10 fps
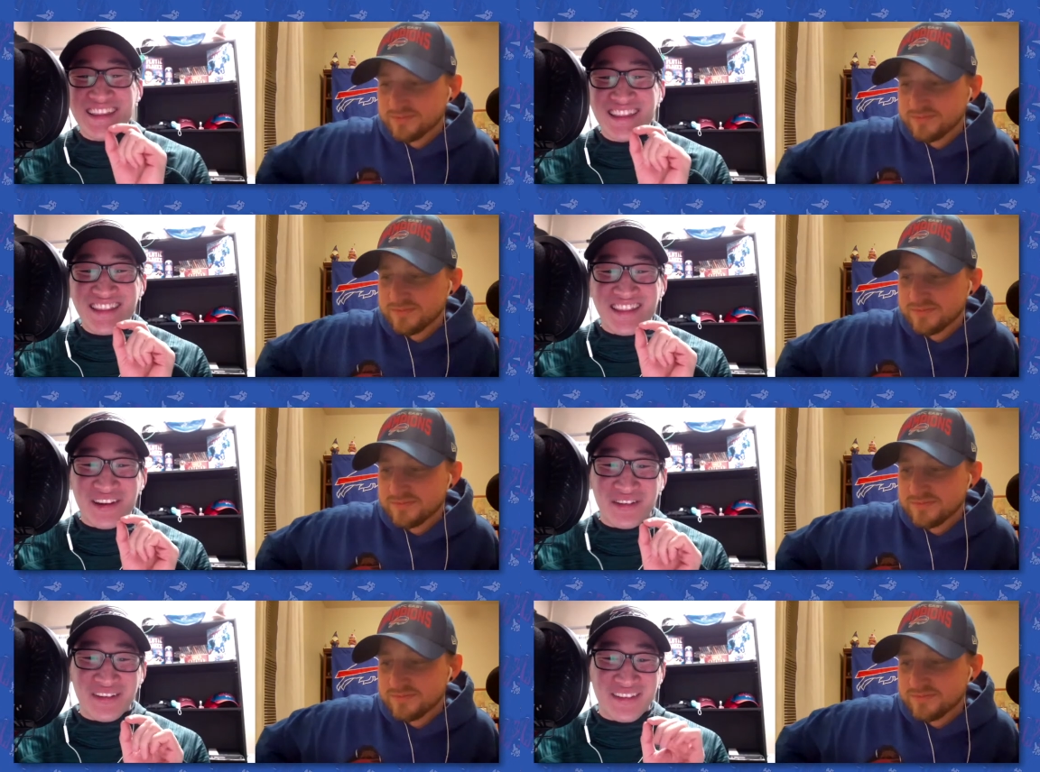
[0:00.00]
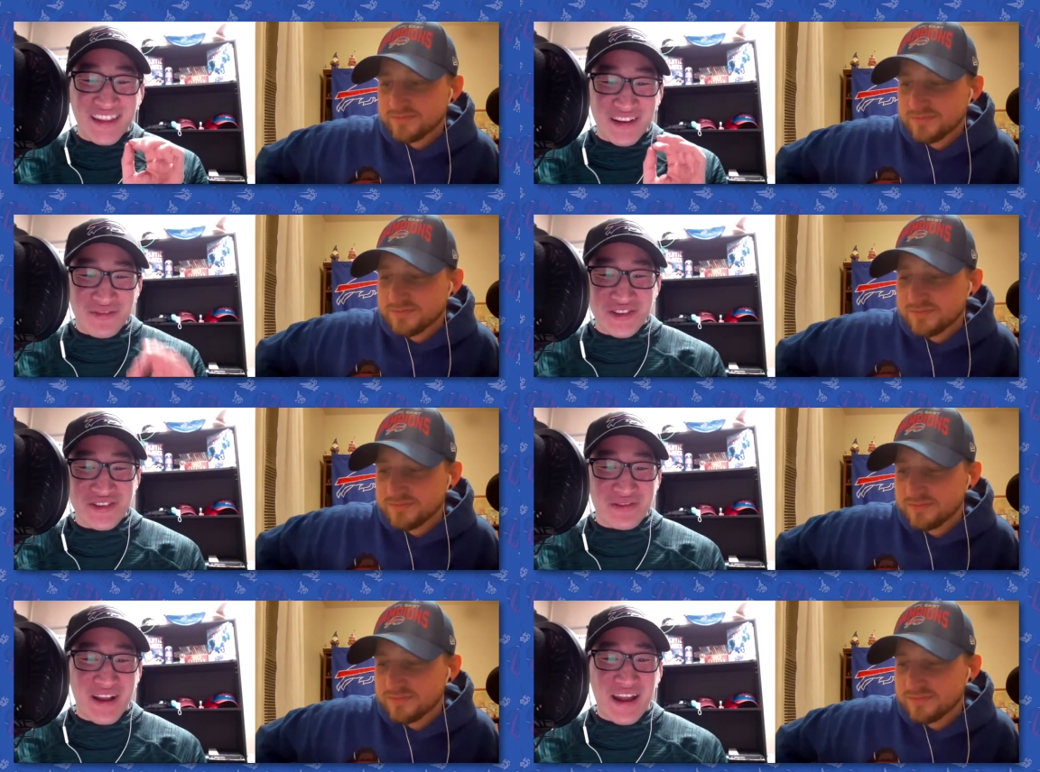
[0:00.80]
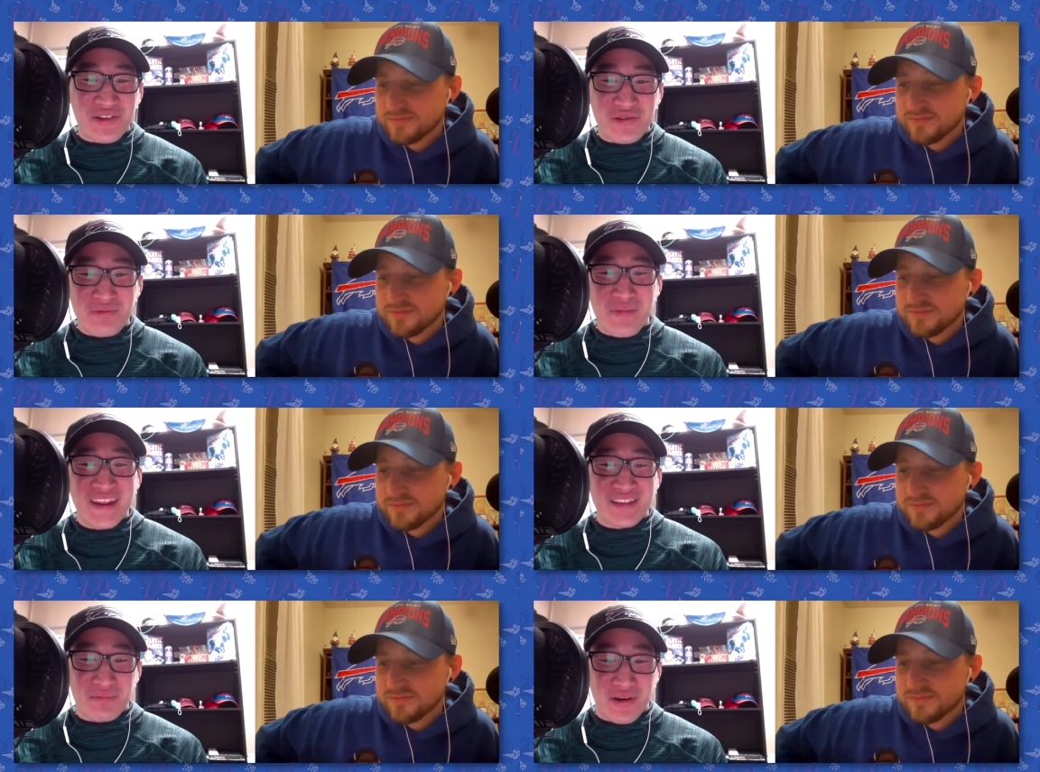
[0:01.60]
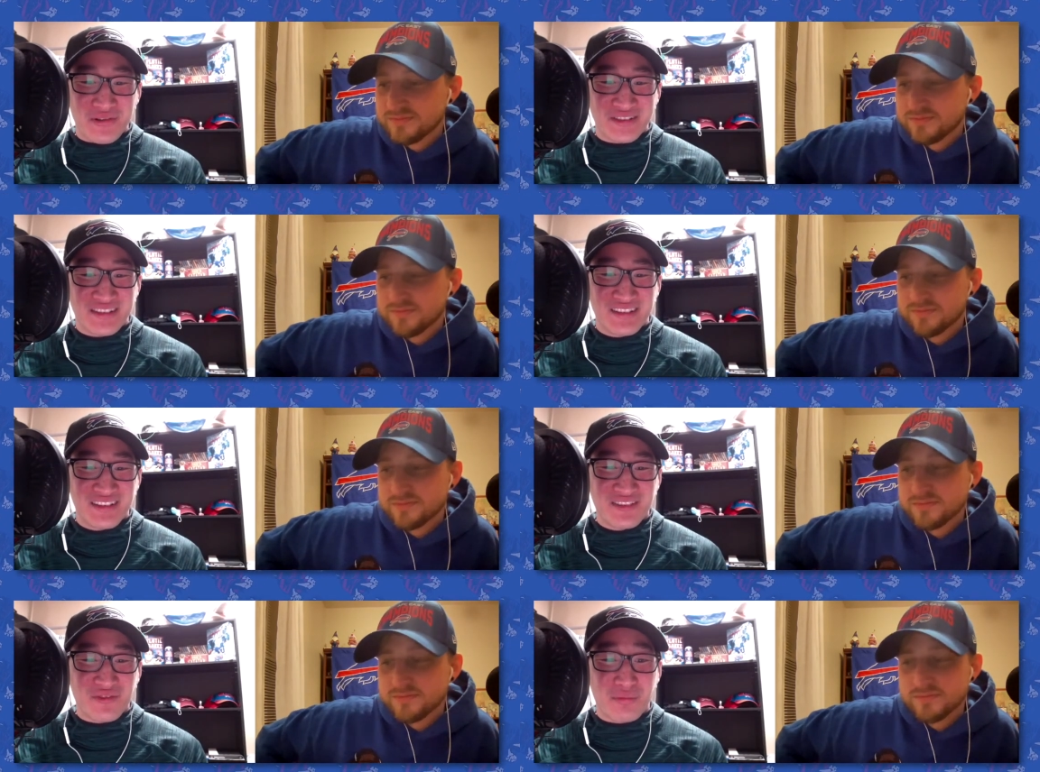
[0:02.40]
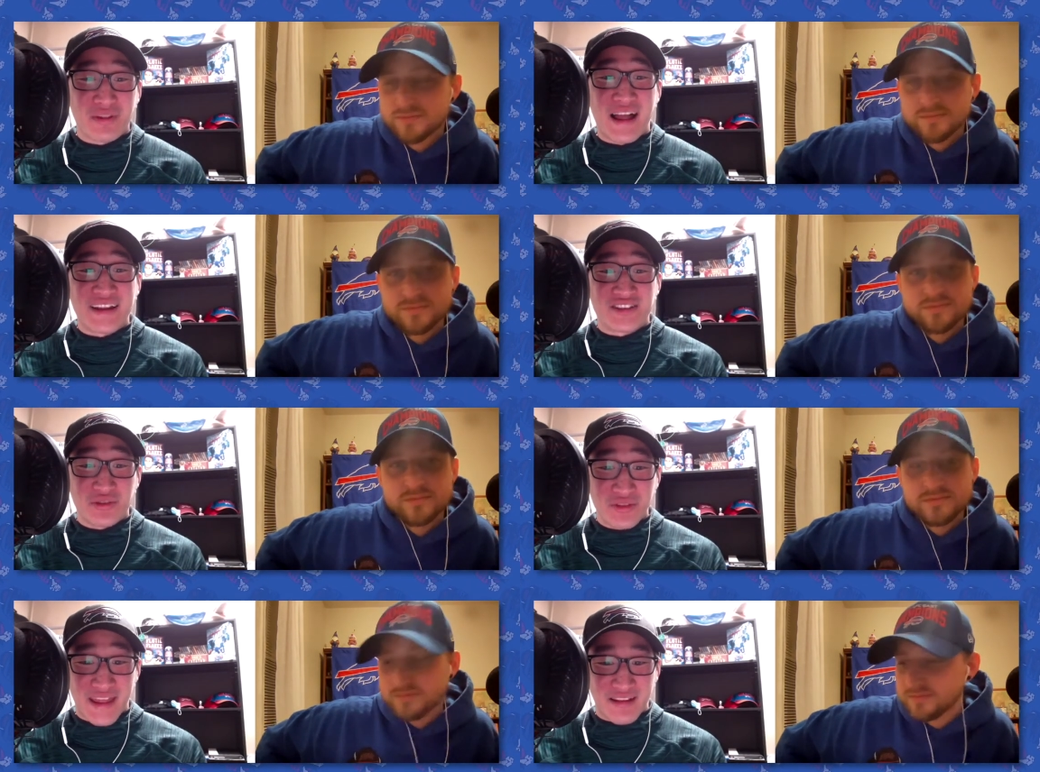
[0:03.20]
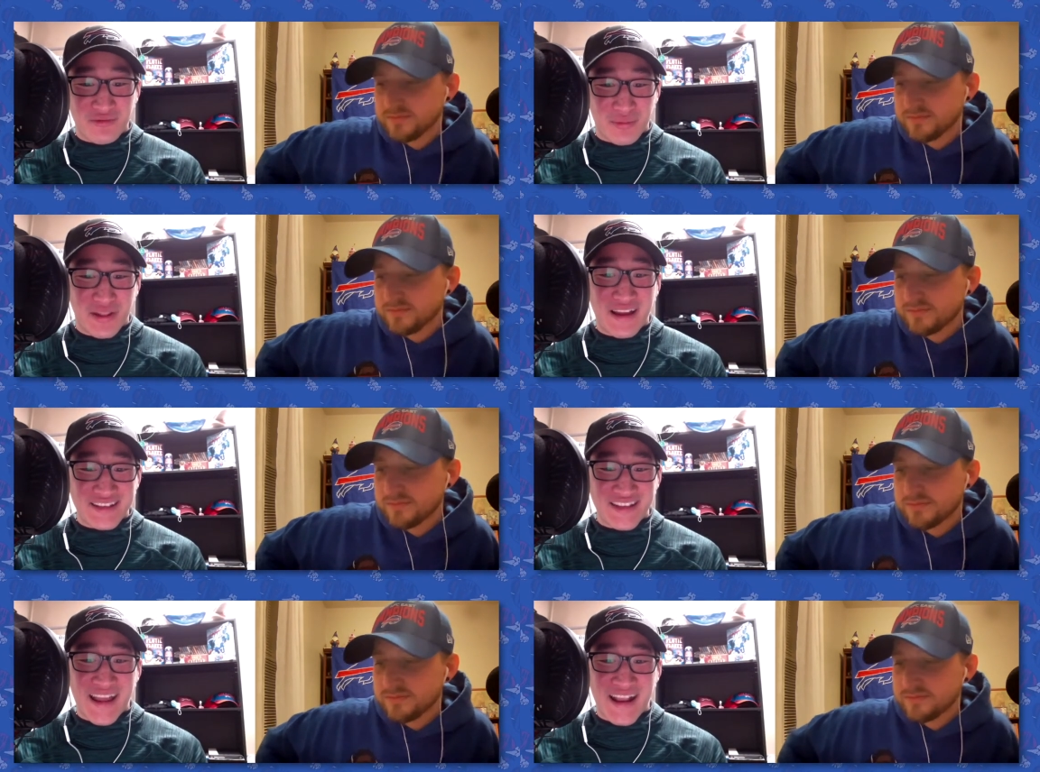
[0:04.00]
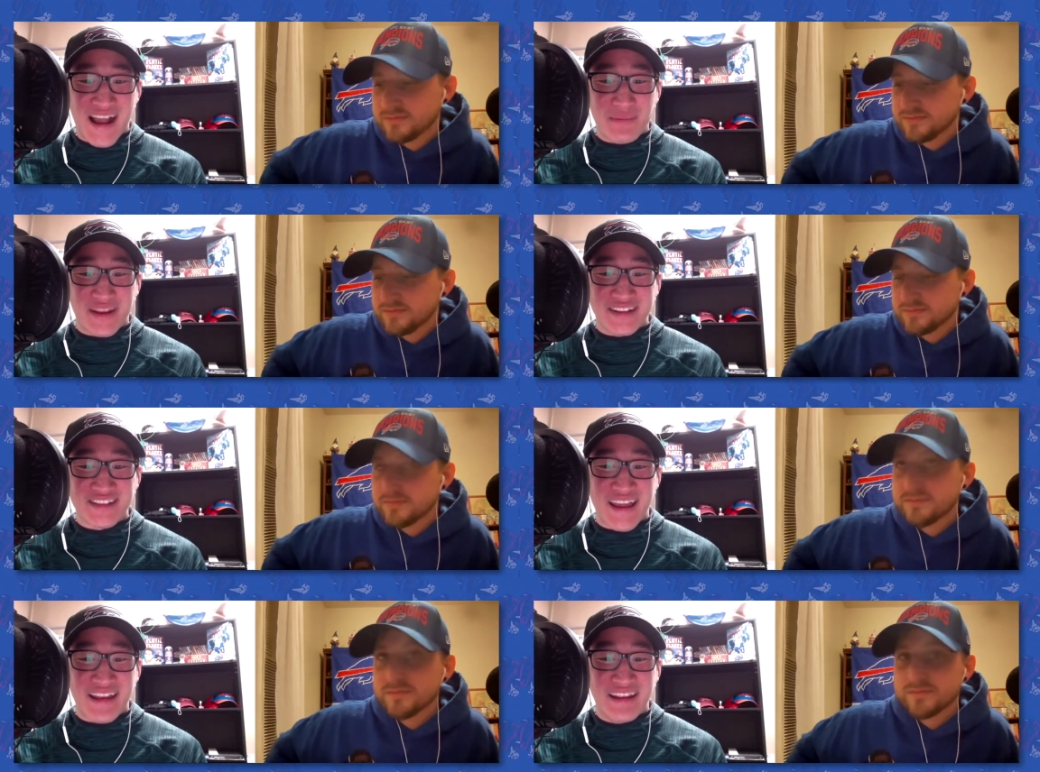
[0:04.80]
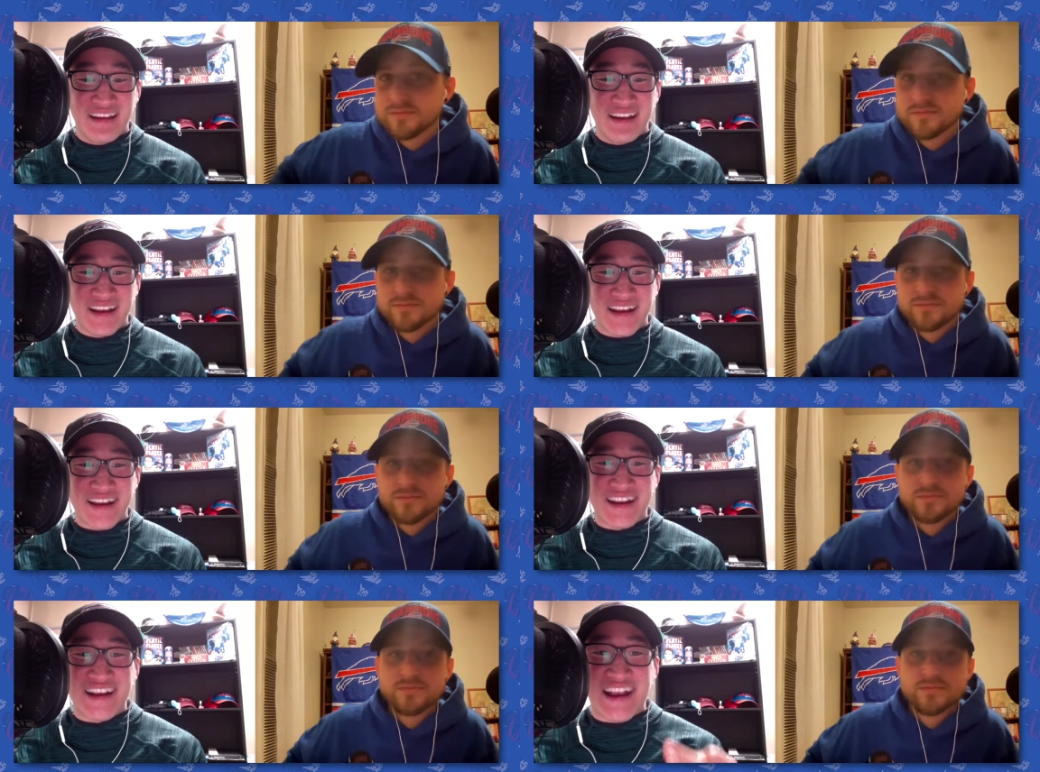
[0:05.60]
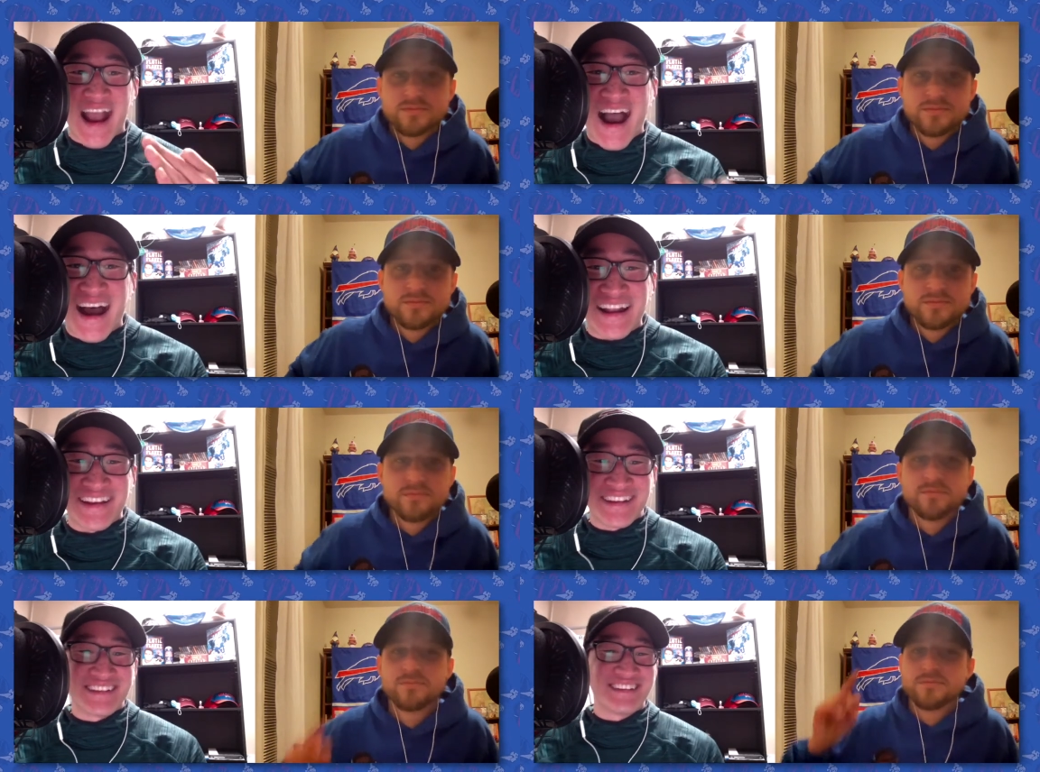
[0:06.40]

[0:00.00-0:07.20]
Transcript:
Speaker 1: The original guy who made the post replied to that comment and said, God.